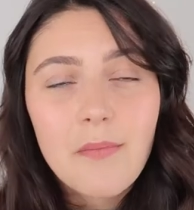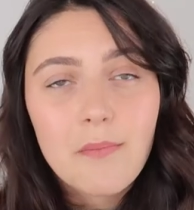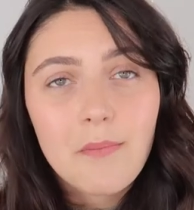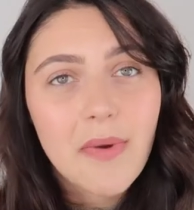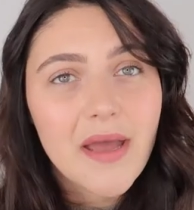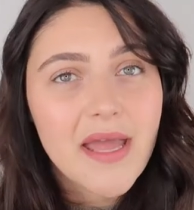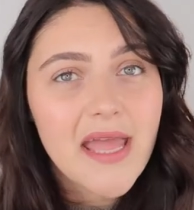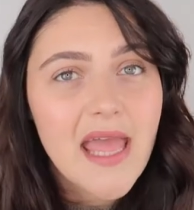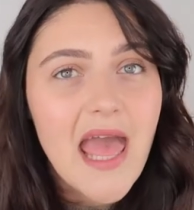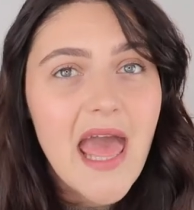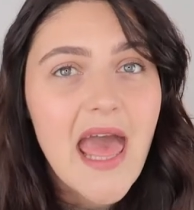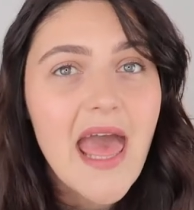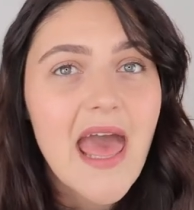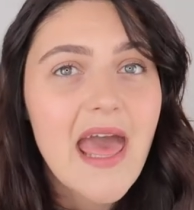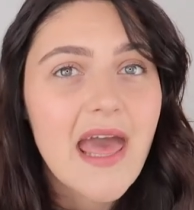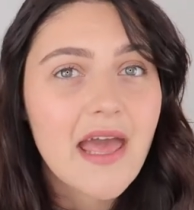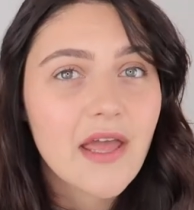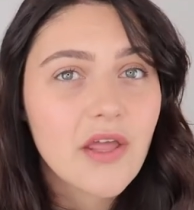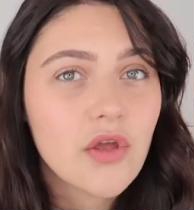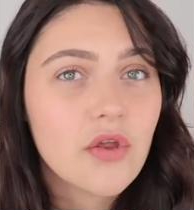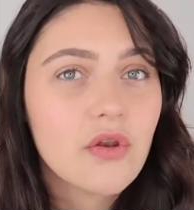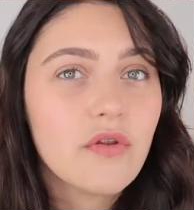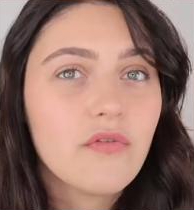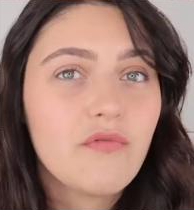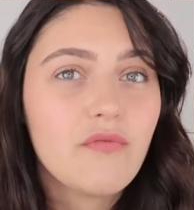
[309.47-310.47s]
my
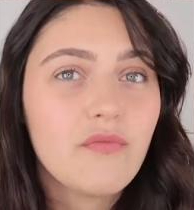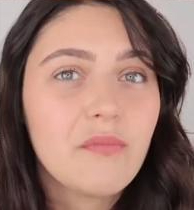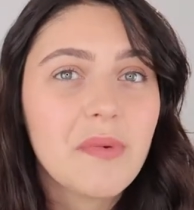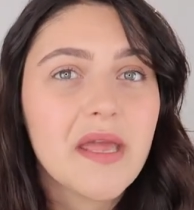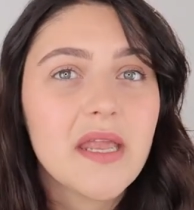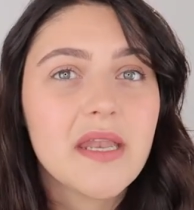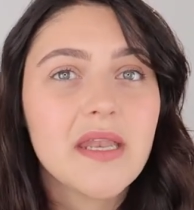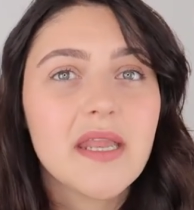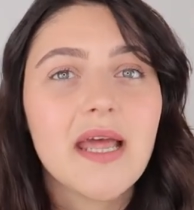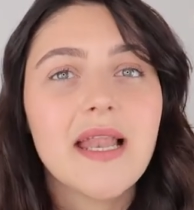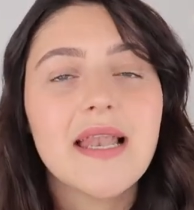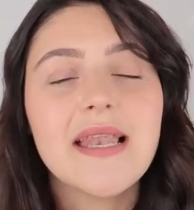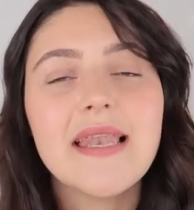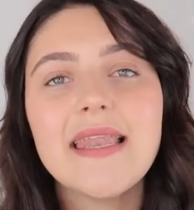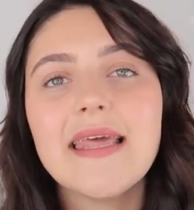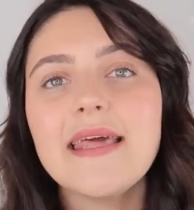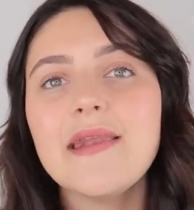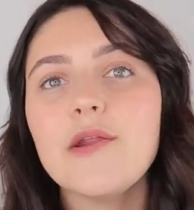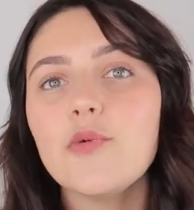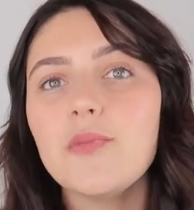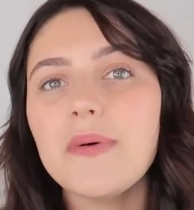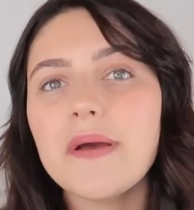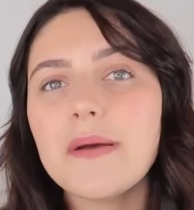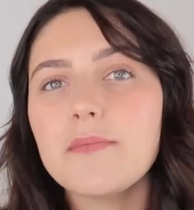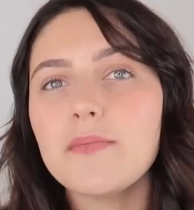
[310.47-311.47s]
hair could have been a
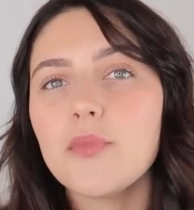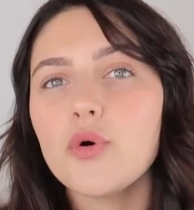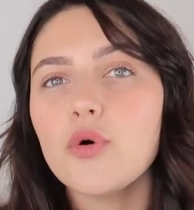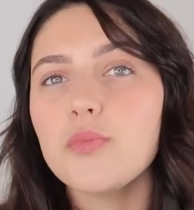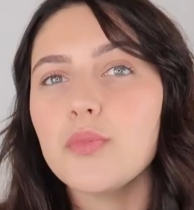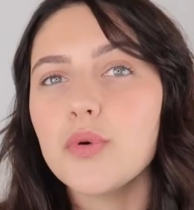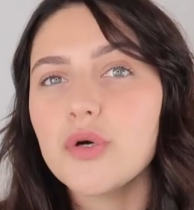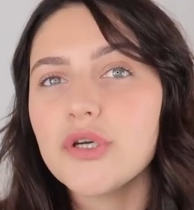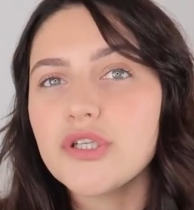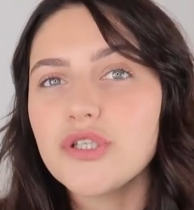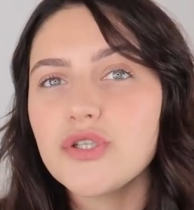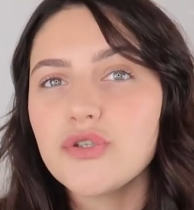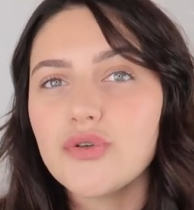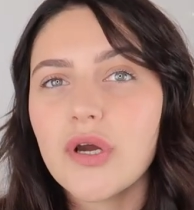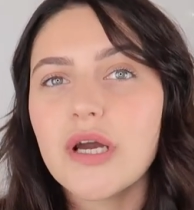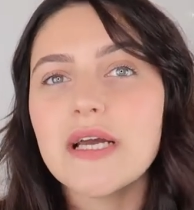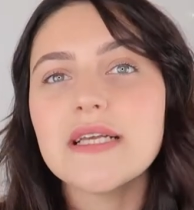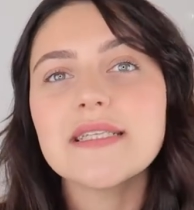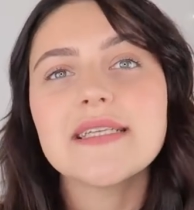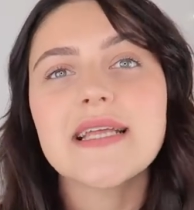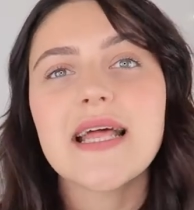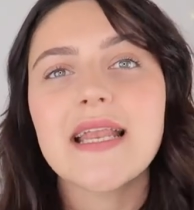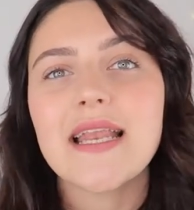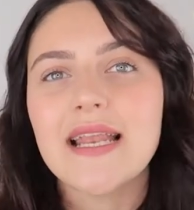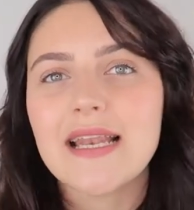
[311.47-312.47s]
little bit more
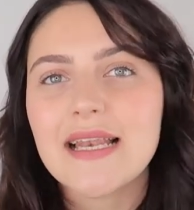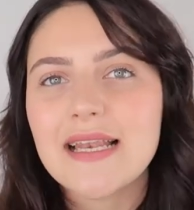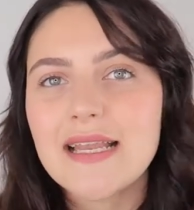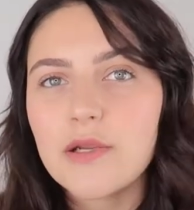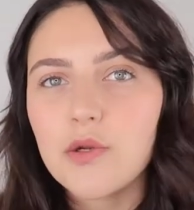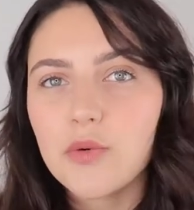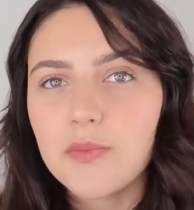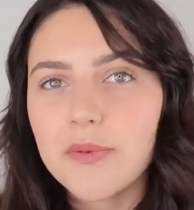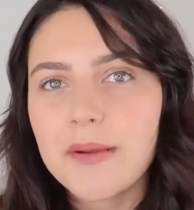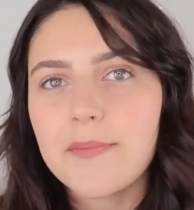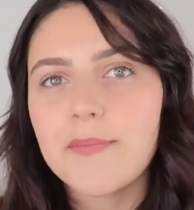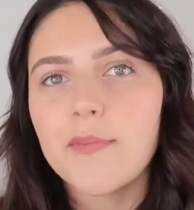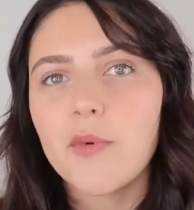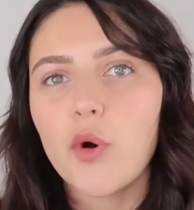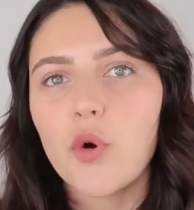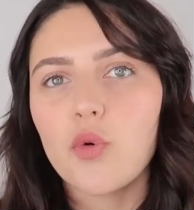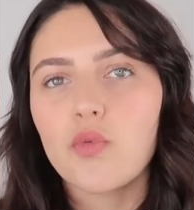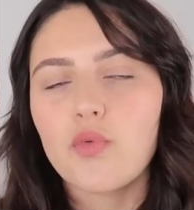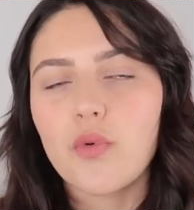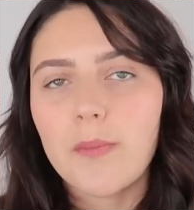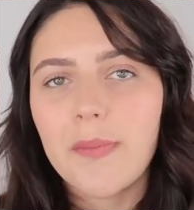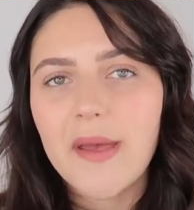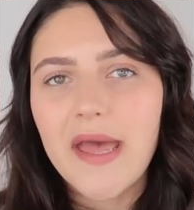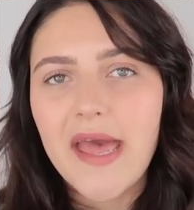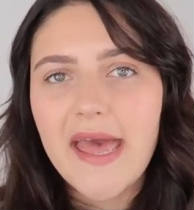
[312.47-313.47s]
moisturized and a little bit more
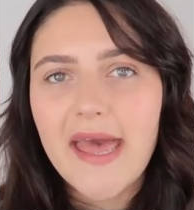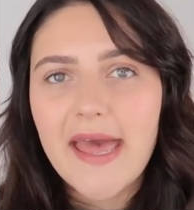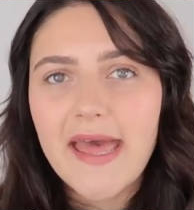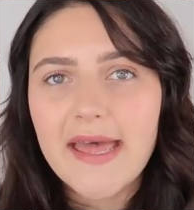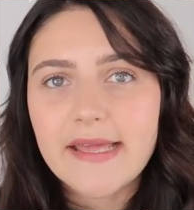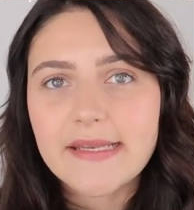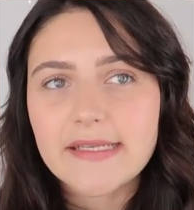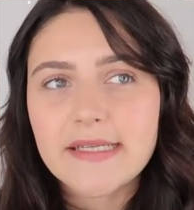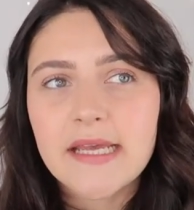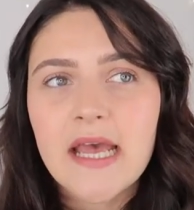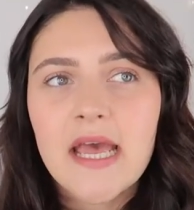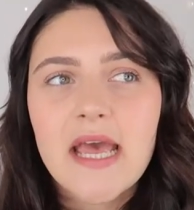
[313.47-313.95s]
repaired.